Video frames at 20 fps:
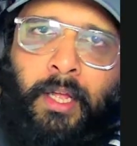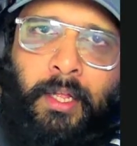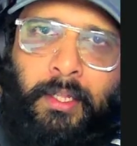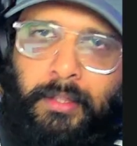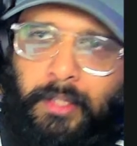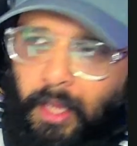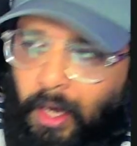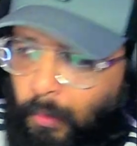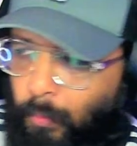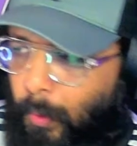
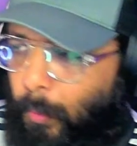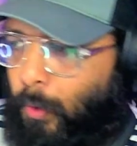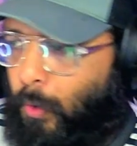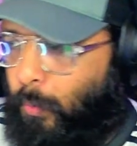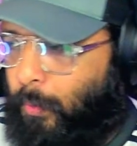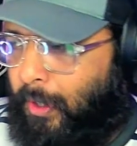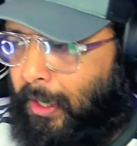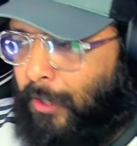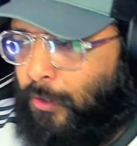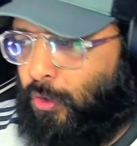that we would
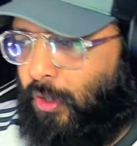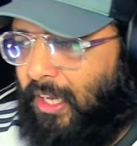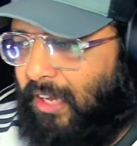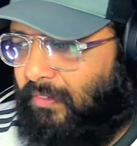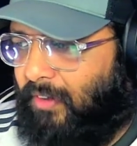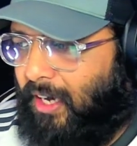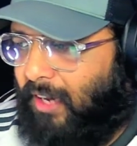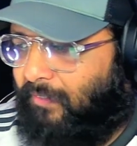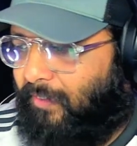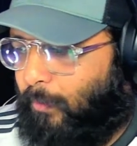win it. So
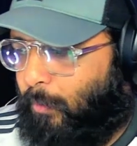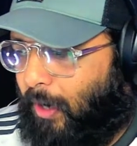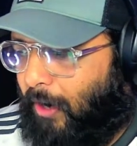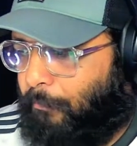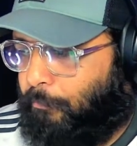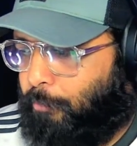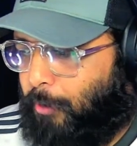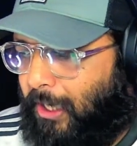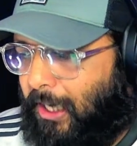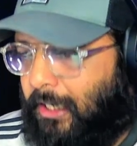even if we would
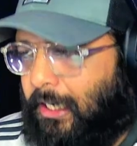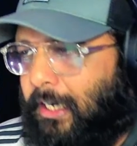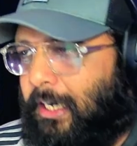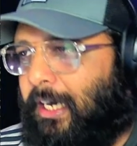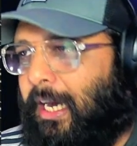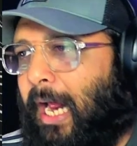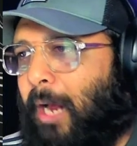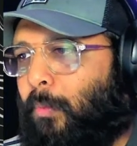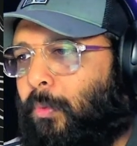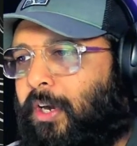have predicted it,
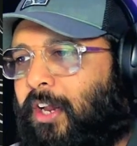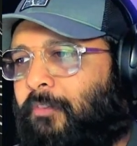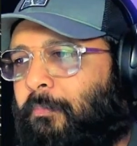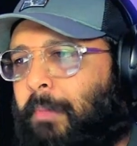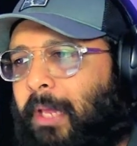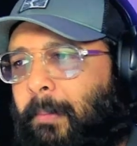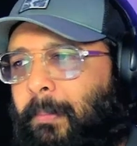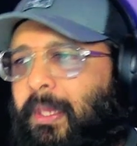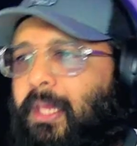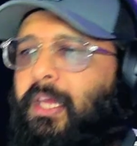I would have
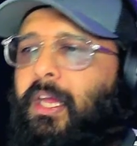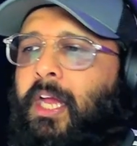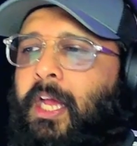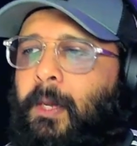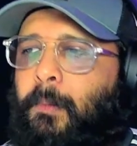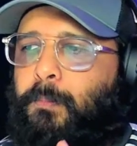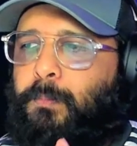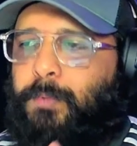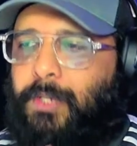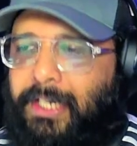maybe
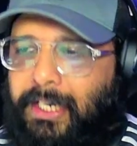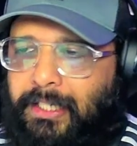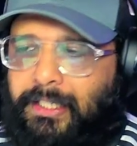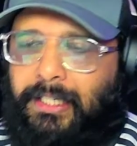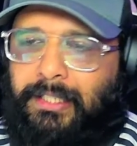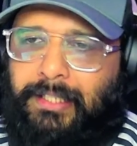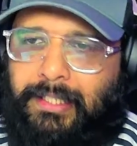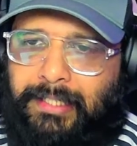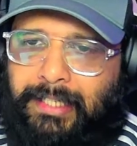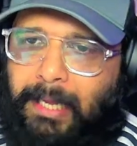predicted
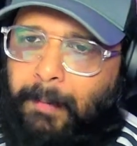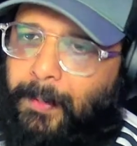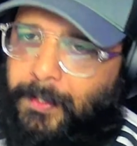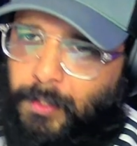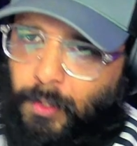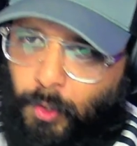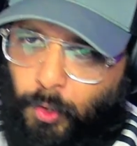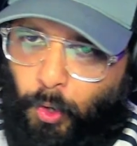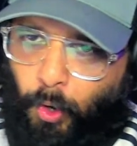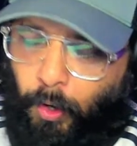this game as a
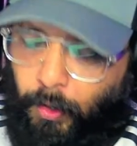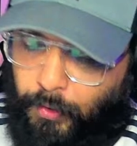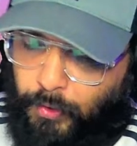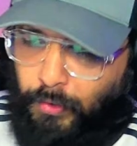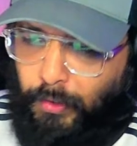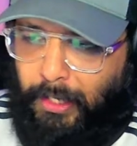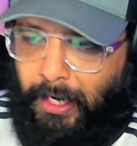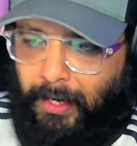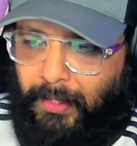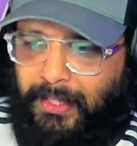draw. So
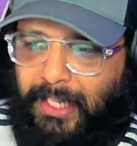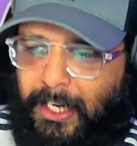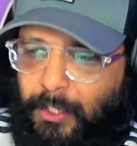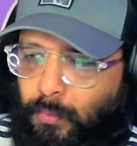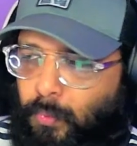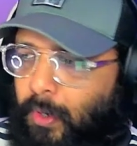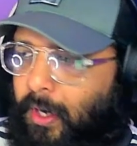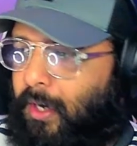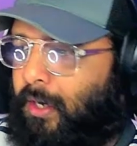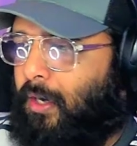yeah, that's
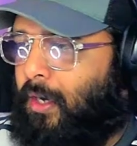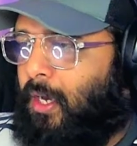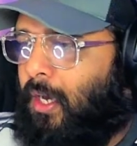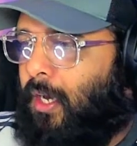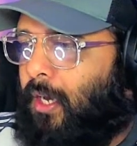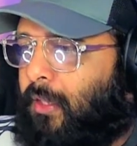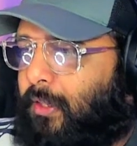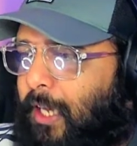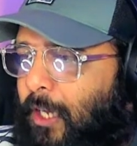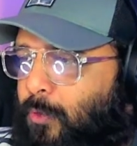where
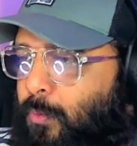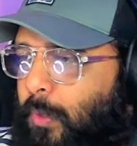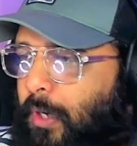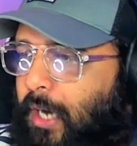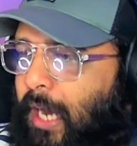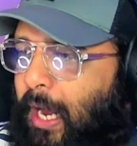I